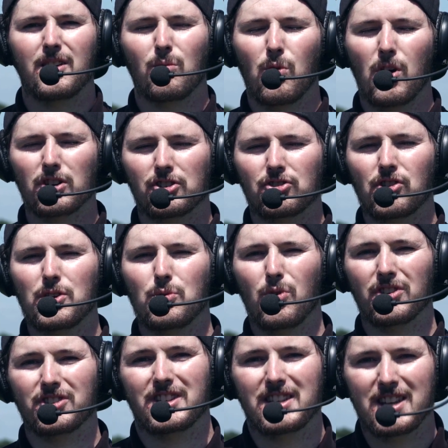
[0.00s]
Worked a treat
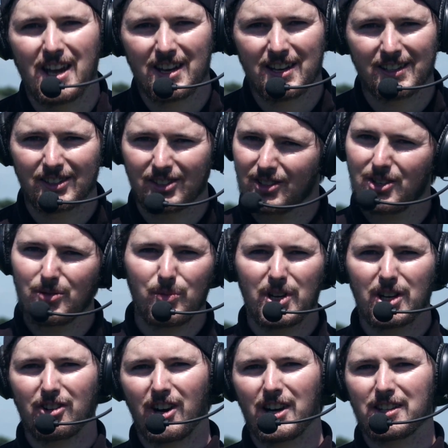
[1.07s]
once again.
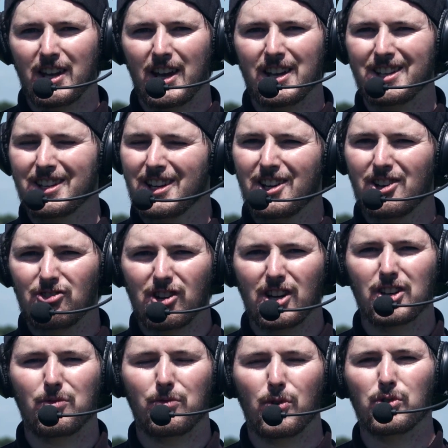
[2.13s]
Been a great day. Really
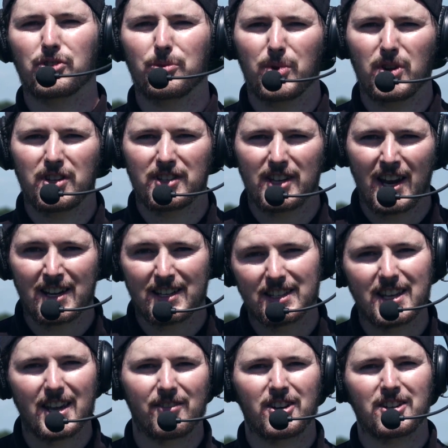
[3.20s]
looking forward to putting this edit
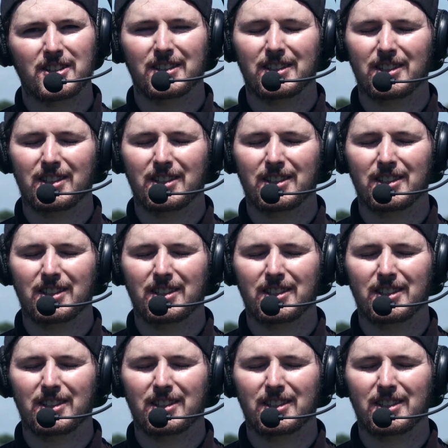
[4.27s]
together.